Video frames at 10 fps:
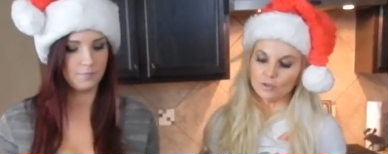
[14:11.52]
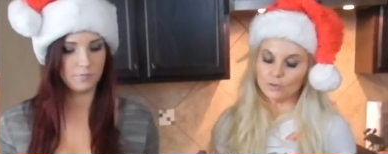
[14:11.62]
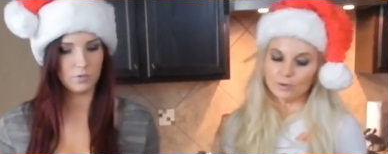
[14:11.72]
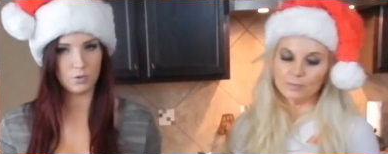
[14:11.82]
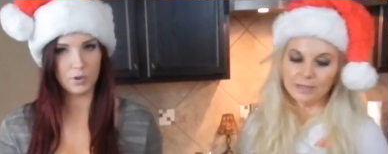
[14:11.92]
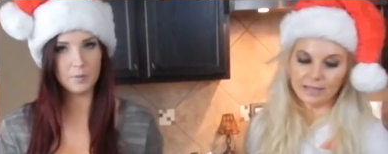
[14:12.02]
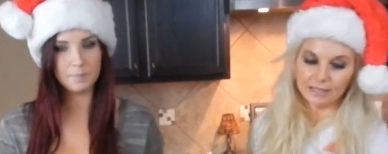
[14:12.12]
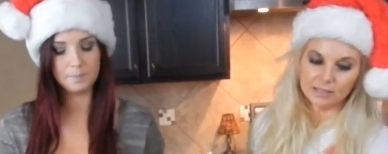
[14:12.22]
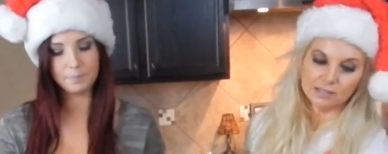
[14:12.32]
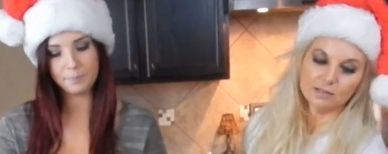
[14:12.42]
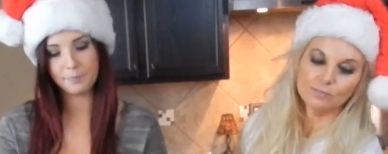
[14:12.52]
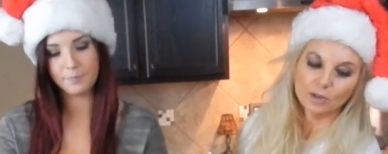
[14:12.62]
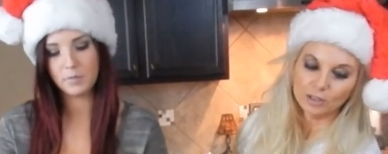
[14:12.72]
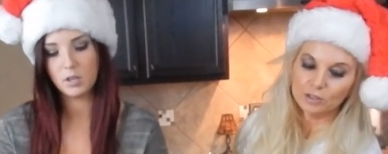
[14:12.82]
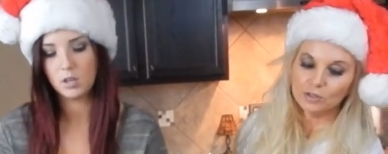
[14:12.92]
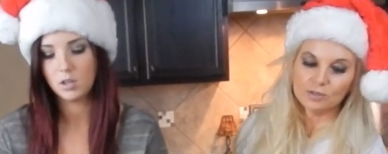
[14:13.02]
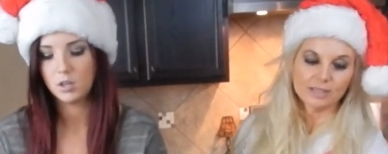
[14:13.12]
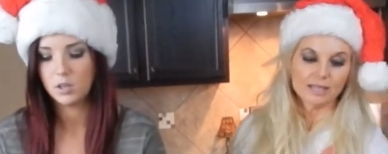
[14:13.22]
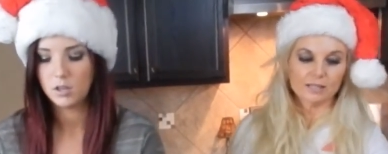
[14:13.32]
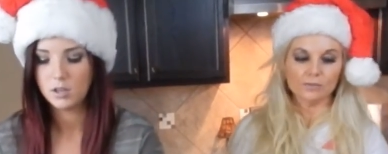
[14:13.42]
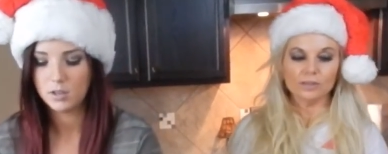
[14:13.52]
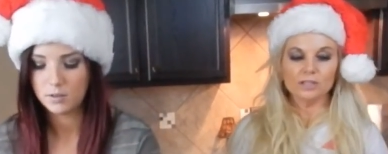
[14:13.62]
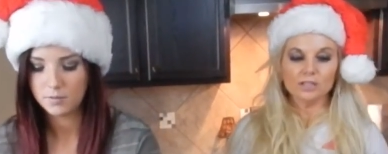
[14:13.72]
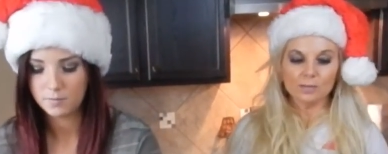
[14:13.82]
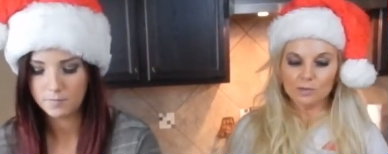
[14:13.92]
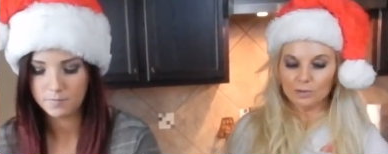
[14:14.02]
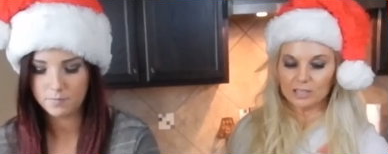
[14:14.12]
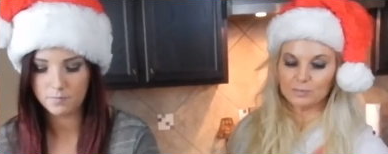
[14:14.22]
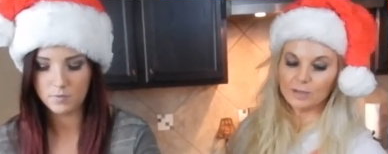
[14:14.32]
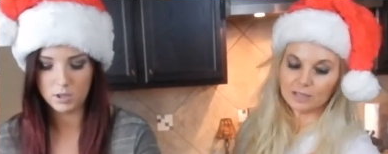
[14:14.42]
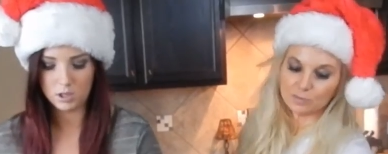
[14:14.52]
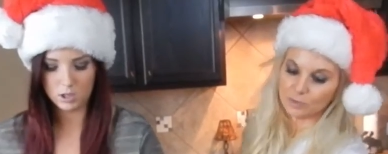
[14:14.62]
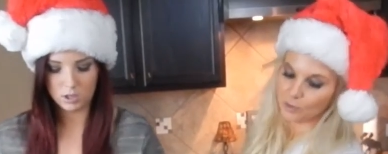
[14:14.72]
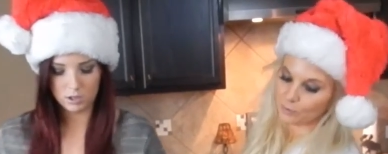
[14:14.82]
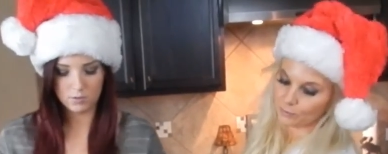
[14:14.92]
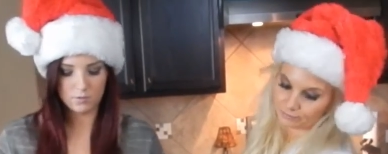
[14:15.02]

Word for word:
Speaker 1: for three, three, bananas. We're gonna do six. We're gonna double the recipe because we know